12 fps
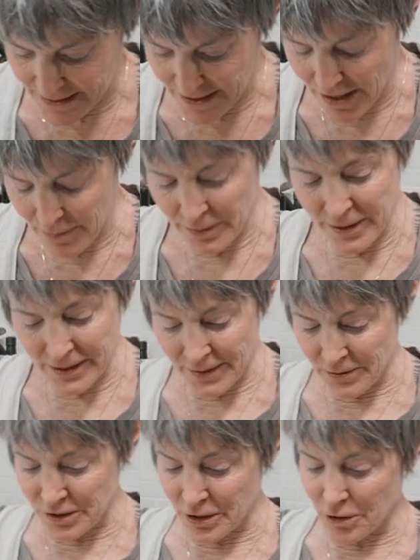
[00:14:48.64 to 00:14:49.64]
Now I'm gonna
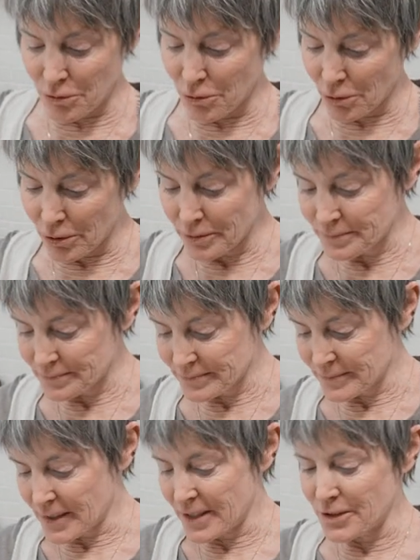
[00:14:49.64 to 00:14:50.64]
leave it to cool
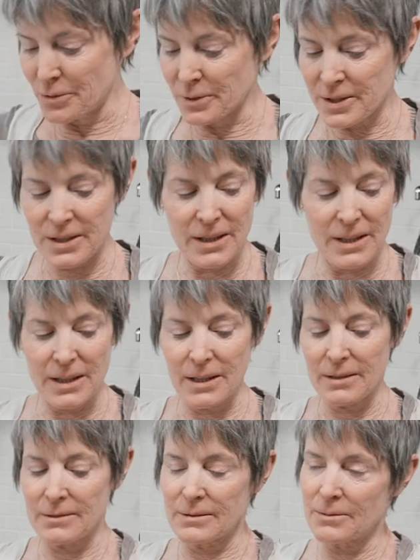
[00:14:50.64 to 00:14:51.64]
and you will
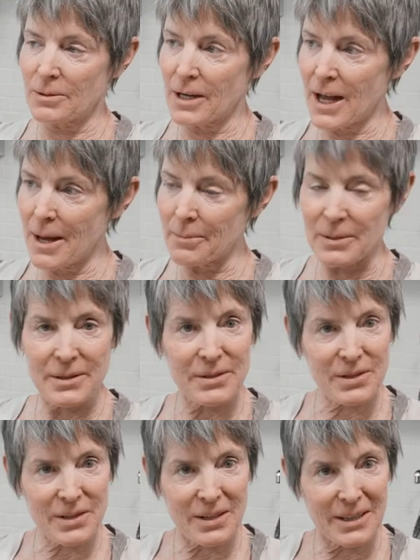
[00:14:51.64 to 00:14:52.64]
see what
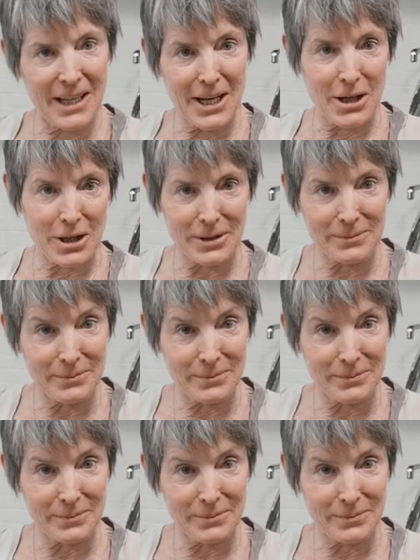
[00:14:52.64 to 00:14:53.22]
happens later.